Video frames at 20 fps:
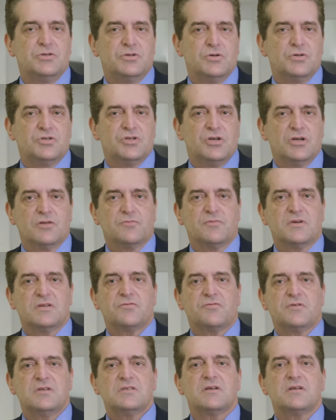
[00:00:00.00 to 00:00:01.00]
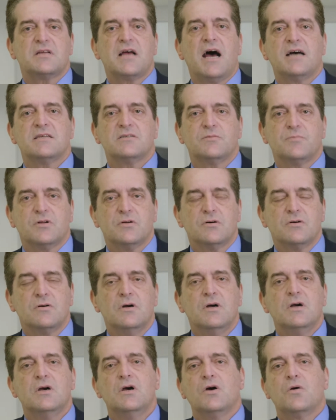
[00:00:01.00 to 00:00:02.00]
Jude Children's Research Hospital,
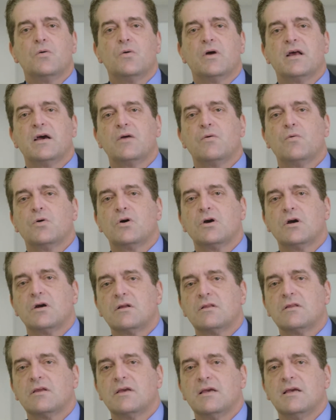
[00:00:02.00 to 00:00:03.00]
where I worked